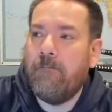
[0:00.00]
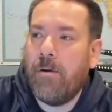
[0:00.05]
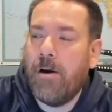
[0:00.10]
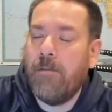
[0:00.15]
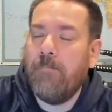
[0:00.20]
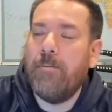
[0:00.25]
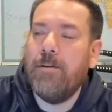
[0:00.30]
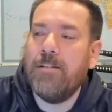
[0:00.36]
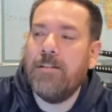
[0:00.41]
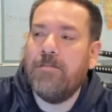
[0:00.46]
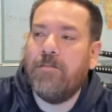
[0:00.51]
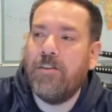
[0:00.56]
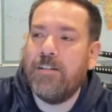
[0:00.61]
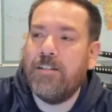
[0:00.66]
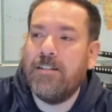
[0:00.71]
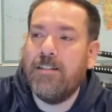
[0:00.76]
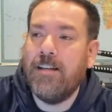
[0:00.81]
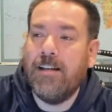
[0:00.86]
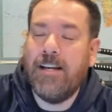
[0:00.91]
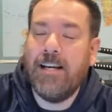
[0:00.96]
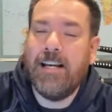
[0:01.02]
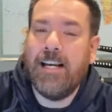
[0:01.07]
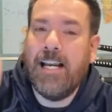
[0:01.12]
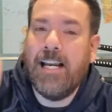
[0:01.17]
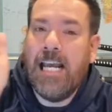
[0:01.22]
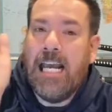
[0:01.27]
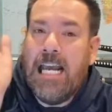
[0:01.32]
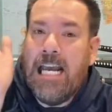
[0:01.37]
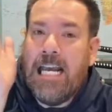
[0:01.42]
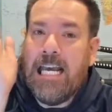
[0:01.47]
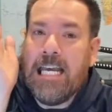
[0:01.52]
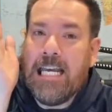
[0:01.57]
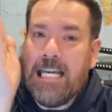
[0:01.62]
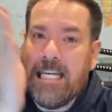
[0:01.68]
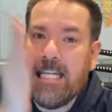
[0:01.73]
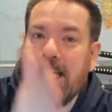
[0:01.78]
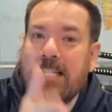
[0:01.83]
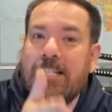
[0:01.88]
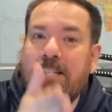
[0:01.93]
purpose for studying
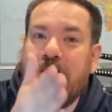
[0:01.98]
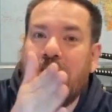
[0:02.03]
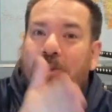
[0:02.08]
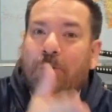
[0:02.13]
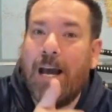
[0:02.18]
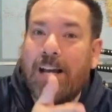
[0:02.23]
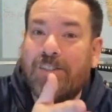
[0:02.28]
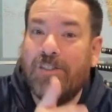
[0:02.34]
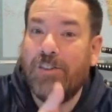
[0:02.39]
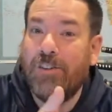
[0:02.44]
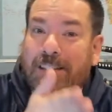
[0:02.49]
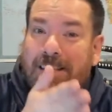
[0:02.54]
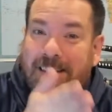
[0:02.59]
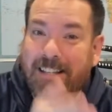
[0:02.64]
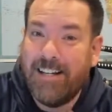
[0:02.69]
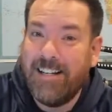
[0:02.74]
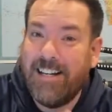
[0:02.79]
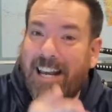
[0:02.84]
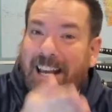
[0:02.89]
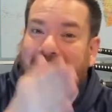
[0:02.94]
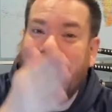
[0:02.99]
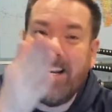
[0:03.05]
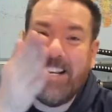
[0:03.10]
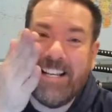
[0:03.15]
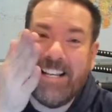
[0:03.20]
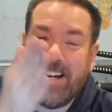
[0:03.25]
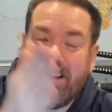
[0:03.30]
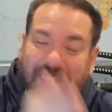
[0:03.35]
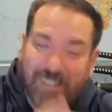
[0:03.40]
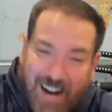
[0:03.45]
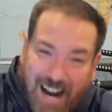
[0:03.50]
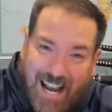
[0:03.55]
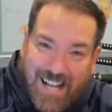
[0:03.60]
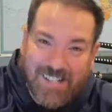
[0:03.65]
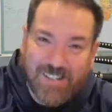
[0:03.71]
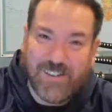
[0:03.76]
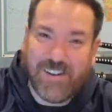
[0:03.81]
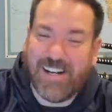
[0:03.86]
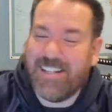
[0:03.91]
is to actually study and to
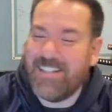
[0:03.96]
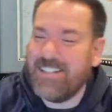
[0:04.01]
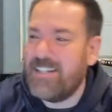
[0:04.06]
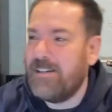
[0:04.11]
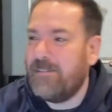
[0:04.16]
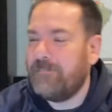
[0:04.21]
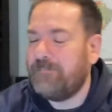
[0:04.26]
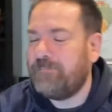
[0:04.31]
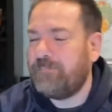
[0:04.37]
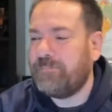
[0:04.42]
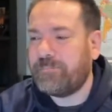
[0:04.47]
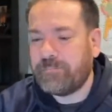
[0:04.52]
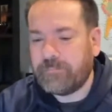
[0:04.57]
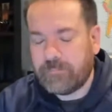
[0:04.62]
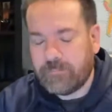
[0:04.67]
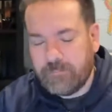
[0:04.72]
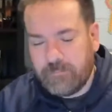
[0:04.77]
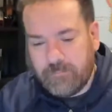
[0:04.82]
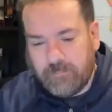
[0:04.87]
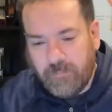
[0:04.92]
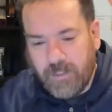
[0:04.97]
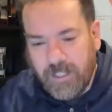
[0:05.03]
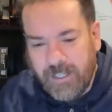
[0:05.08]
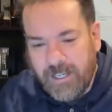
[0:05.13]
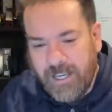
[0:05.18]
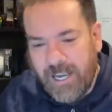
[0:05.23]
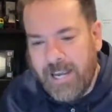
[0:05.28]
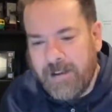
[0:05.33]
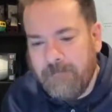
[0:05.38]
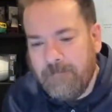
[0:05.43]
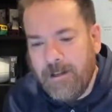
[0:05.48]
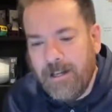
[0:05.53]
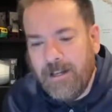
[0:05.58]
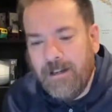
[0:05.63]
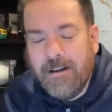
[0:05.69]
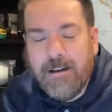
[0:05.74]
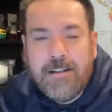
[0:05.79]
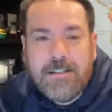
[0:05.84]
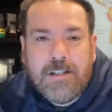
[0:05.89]
graduate. Okay,
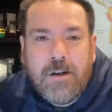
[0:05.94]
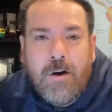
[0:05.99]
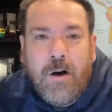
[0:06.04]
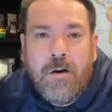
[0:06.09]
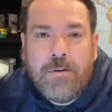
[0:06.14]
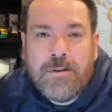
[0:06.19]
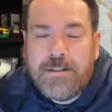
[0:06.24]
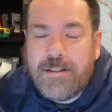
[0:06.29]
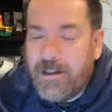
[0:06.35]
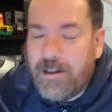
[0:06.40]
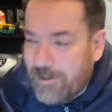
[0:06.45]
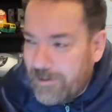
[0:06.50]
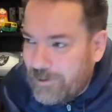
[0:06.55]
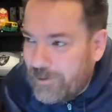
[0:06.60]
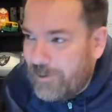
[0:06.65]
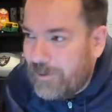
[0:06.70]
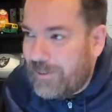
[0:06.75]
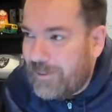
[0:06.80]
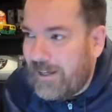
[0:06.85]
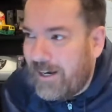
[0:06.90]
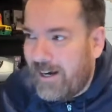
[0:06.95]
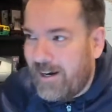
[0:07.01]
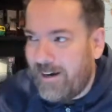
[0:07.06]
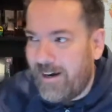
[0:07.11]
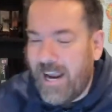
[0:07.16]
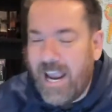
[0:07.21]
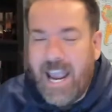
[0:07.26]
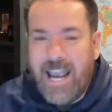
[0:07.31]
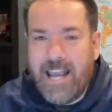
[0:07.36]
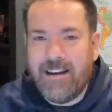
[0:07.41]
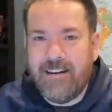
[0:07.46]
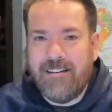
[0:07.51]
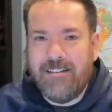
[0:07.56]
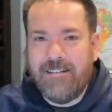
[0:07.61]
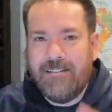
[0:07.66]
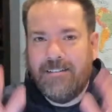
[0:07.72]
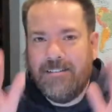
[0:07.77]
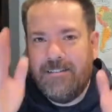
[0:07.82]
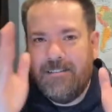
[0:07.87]
so always tell the truth there.
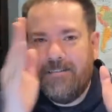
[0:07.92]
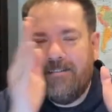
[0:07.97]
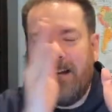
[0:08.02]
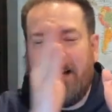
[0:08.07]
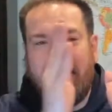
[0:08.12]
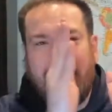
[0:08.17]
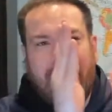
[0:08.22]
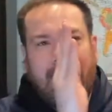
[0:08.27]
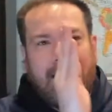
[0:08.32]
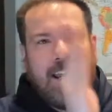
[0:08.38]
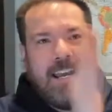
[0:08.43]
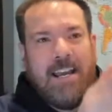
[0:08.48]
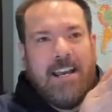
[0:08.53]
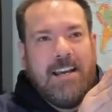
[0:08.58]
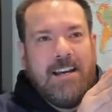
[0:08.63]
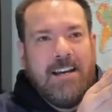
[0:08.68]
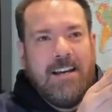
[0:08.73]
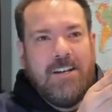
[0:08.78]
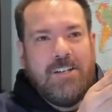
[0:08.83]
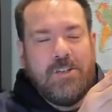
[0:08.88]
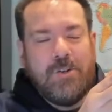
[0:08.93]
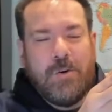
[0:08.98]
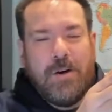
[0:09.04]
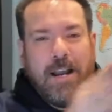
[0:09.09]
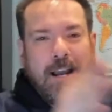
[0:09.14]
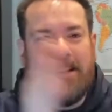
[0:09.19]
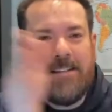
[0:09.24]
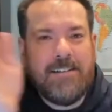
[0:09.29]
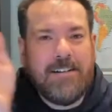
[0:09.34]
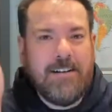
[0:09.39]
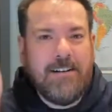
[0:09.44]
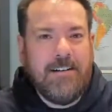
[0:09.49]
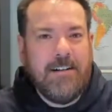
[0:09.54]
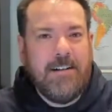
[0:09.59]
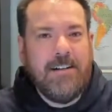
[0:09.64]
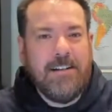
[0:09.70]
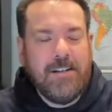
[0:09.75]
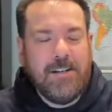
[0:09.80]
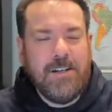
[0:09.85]
And again, short
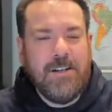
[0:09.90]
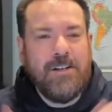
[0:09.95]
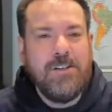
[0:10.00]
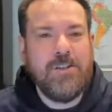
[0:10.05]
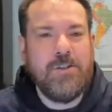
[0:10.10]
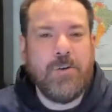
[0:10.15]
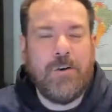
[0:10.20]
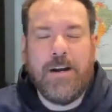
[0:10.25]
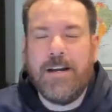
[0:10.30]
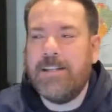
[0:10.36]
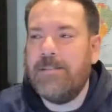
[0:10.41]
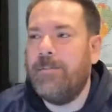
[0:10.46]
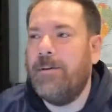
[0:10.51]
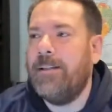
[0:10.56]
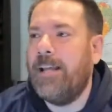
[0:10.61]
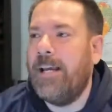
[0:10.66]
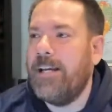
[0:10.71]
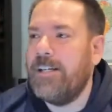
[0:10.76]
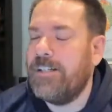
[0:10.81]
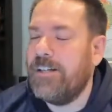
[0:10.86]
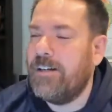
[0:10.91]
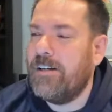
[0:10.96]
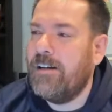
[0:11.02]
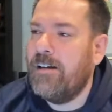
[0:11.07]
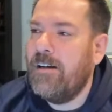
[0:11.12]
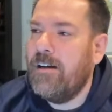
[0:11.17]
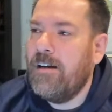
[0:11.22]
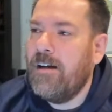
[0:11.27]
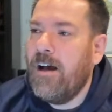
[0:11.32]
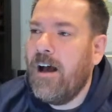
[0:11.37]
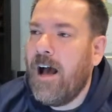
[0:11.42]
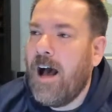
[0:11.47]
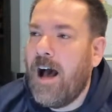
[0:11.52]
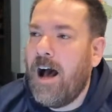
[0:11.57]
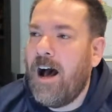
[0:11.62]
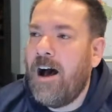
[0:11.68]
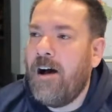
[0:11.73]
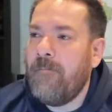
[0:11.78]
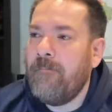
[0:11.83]
answer, short explanation.
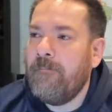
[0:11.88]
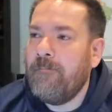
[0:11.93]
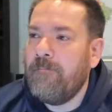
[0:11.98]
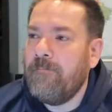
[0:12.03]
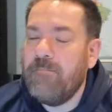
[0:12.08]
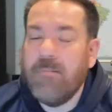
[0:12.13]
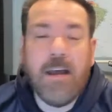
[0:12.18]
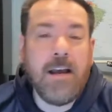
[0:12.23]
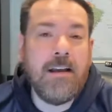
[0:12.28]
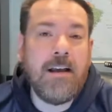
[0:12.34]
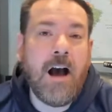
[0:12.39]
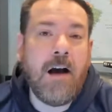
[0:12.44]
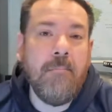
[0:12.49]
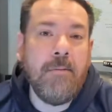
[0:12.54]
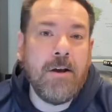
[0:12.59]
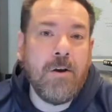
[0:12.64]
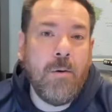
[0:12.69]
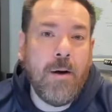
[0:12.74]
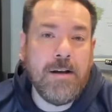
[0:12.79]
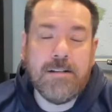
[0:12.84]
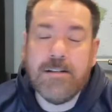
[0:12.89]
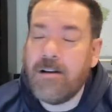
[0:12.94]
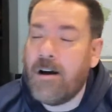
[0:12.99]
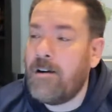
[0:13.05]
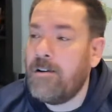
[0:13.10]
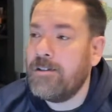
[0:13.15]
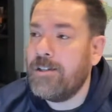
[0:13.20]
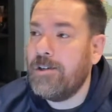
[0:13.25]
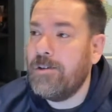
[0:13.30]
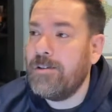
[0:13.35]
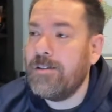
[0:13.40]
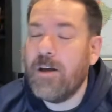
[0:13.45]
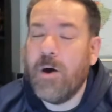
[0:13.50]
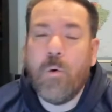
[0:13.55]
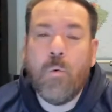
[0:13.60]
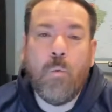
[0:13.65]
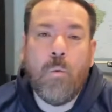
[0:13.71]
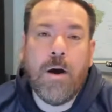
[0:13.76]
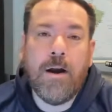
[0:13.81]
A common question also
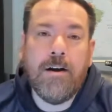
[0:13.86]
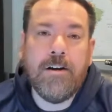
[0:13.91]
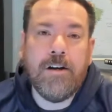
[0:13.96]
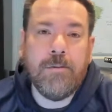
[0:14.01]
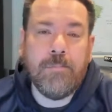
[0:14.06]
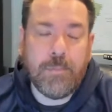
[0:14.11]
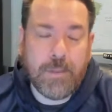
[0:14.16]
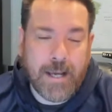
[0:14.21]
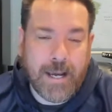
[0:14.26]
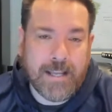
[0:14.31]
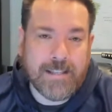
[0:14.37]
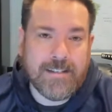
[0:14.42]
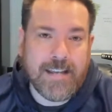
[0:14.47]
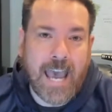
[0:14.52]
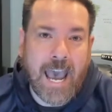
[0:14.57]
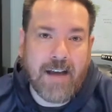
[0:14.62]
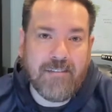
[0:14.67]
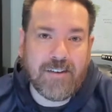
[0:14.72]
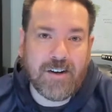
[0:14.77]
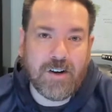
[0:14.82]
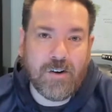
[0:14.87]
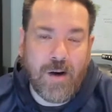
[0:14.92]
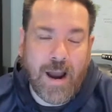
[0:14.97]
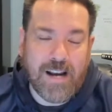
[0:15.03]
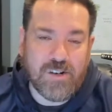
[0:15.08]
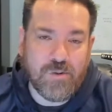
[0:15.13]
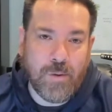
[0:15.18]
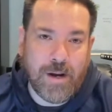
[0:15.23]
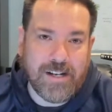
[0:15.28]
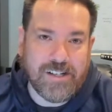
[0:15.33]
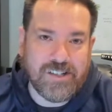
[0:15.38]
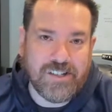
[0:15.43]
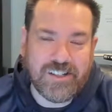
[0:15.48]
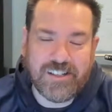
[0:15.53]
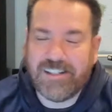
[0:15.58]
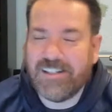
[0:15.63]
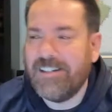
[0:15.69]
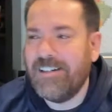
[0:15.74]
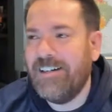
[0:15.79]
is, what are your plans after
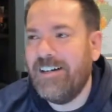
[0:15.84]
graduation?